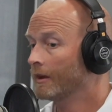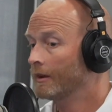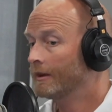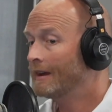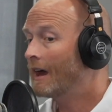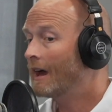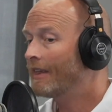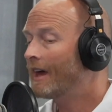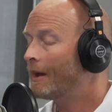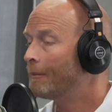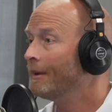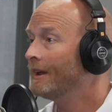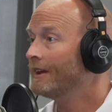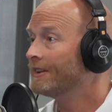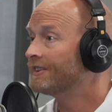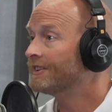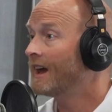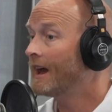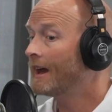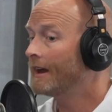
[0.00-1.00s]
Now that
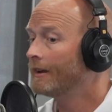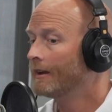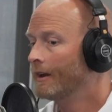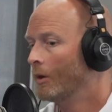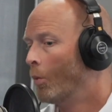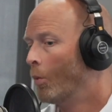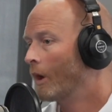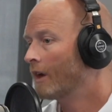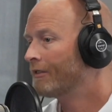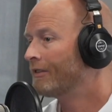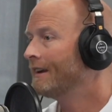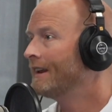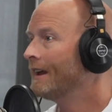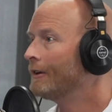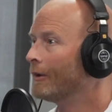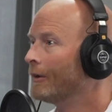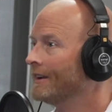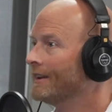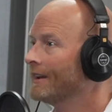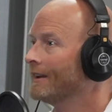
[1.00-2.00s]
being said, what if I
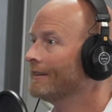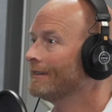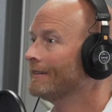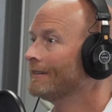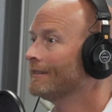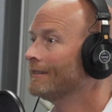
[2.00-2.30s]
did rent it?